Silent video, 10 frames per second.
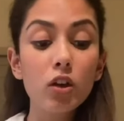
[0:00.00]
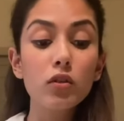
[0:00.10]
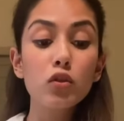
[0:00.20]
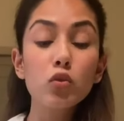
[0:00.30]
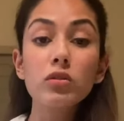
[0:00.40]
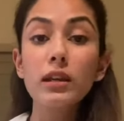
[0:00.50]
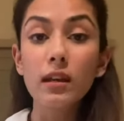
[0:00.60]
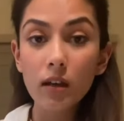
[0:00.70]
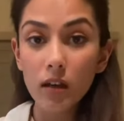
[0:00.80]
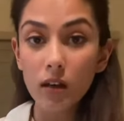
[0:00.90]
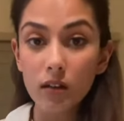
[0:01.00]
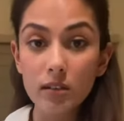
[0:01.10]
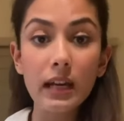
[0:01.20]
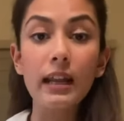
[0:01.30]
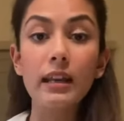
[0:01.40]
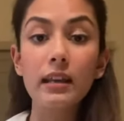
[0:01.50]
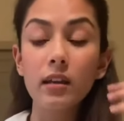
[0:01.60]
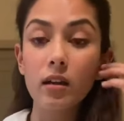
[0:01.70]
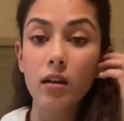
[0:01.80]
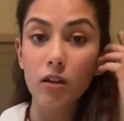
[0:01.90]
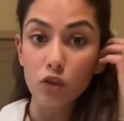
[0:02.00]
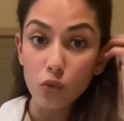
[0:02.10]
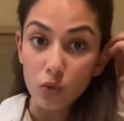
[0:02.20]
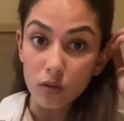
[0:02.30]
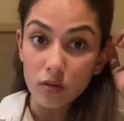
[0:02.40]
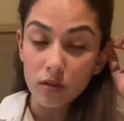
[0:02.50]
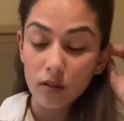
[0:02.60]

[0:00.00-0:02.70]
using styling tools,